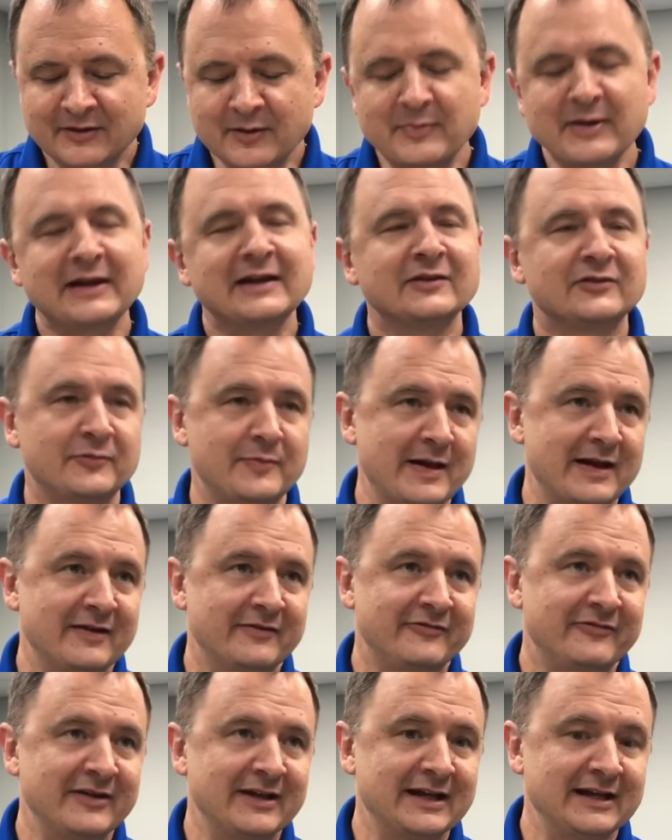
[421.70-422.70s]
the biggest
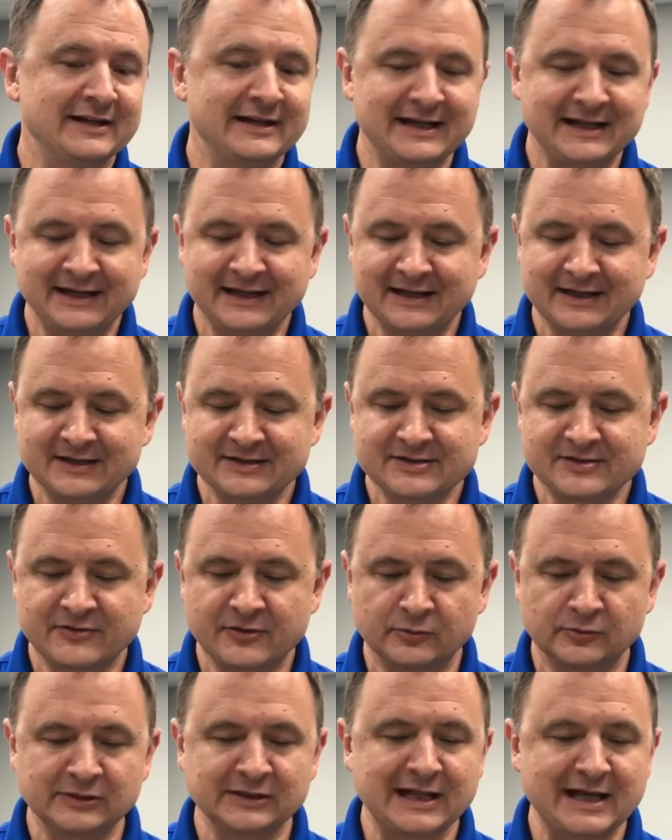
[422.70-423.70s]
benefit is
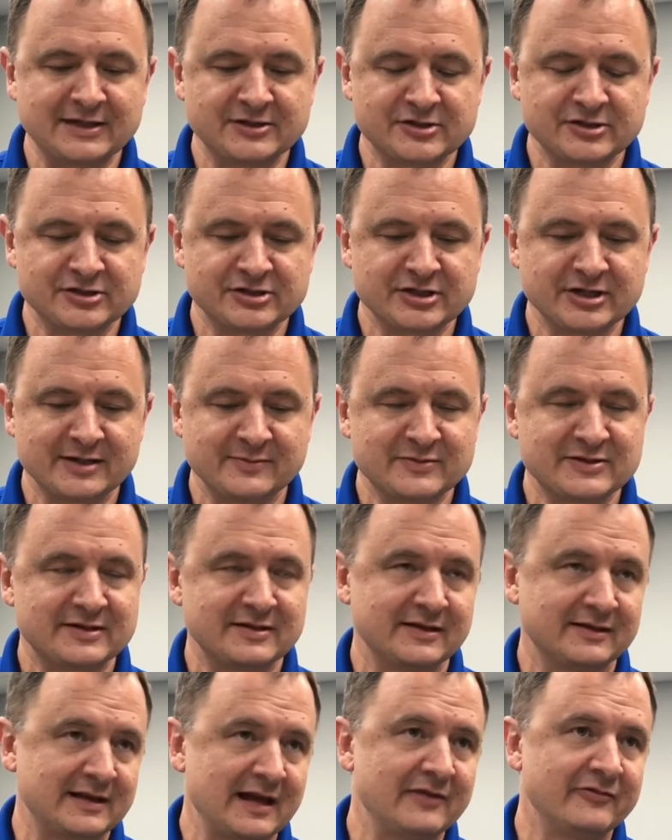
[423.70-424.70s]
the relationships
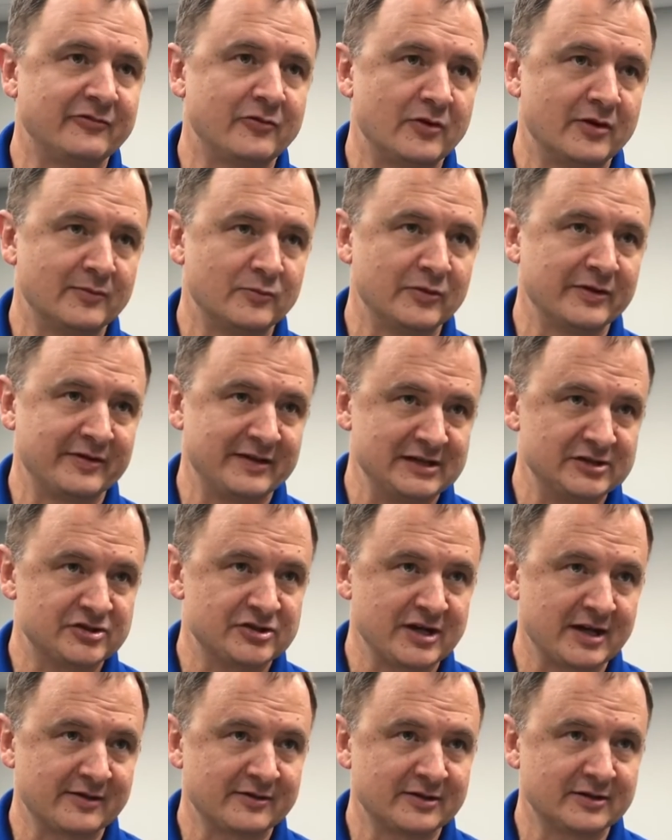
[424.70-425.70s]
that they form with
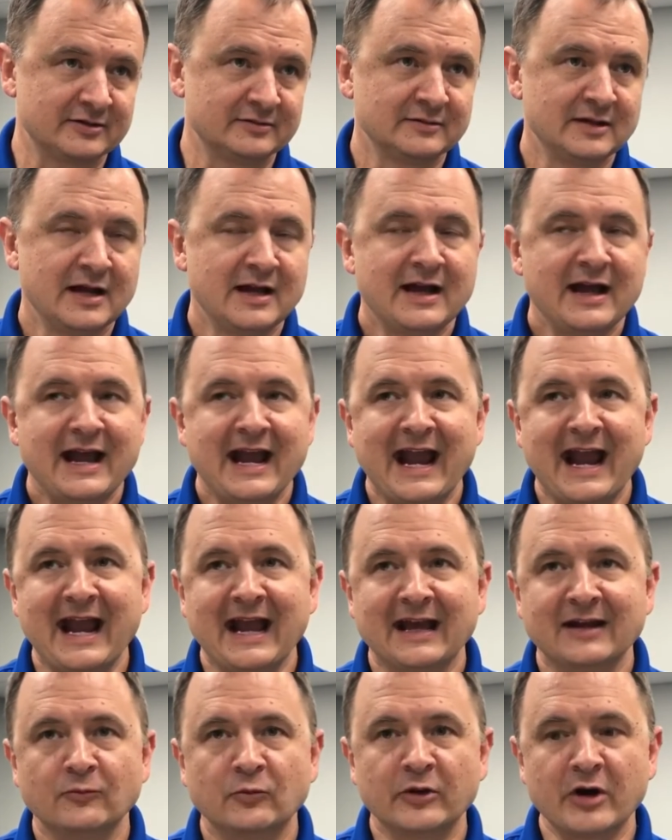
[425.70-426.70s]
each other.
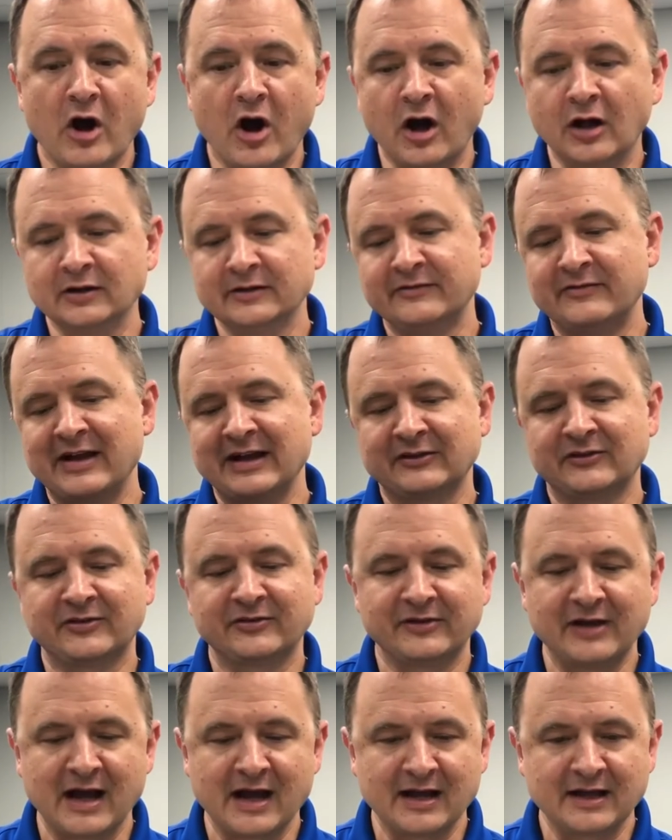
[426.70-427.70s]
And when all of that's
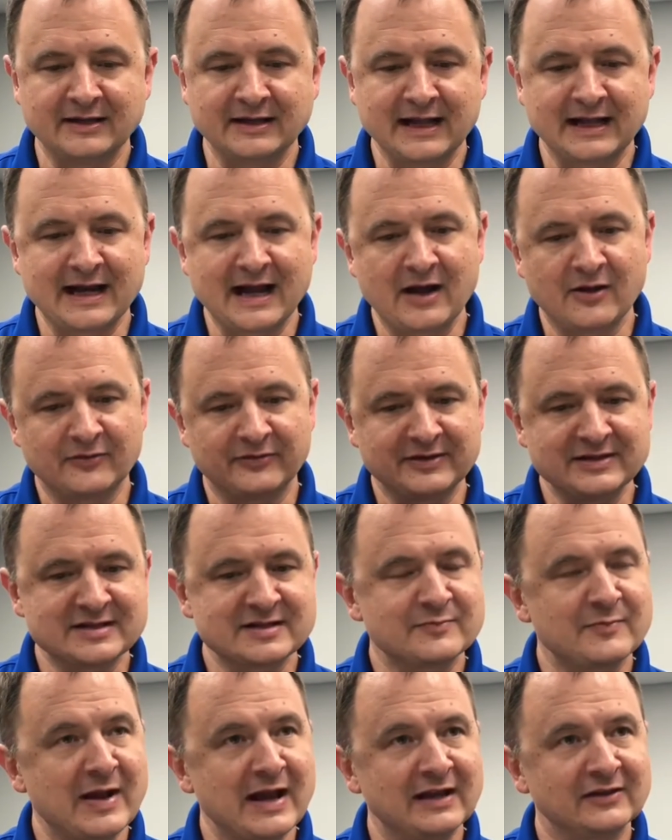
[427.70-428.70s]
done in a healthy
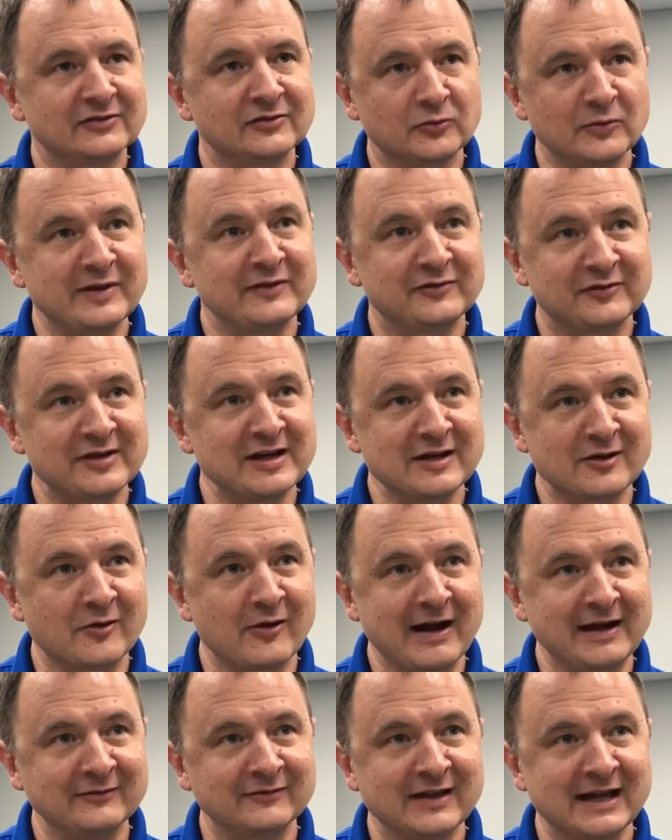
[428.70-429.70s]
space, we've seen
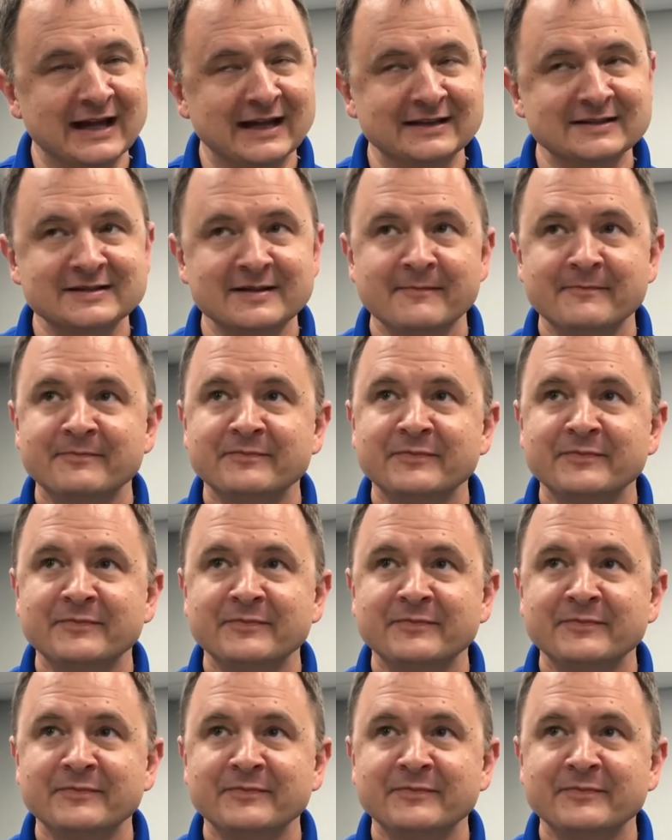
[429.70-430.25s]
great things.